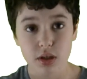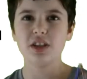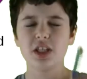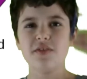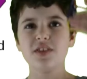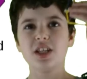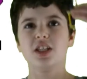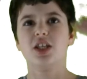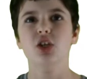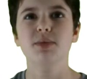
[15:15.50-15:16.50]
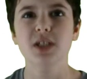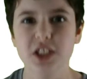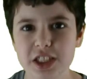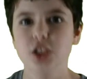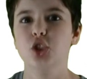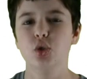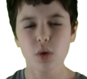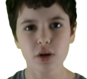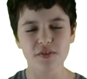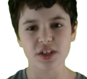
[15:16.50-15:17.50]
Given that the cube has 6
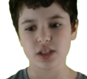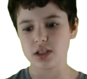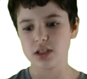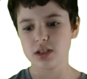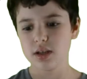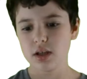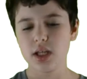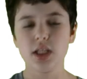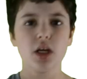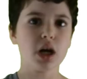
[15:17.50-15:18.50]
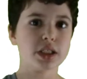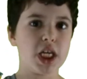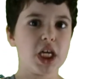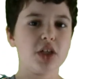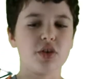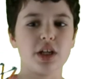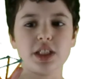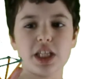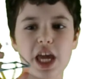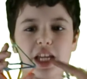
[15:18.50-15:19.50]
square faces, and the octahedron
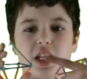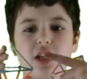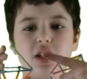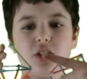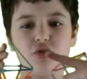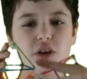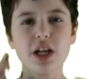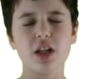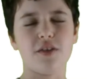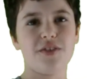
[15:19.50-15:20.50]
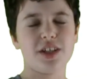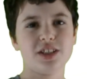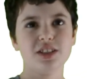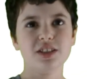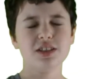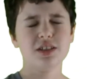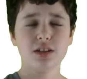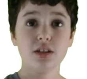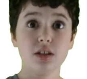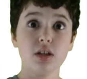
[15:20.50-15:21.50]
has 8 triangle faces,
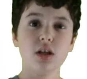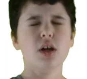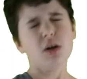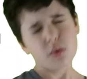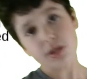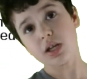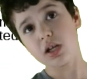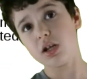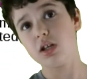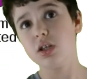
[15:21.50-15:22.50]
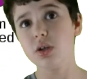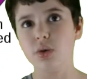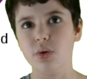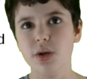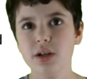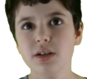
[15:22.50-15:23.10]
we can conclude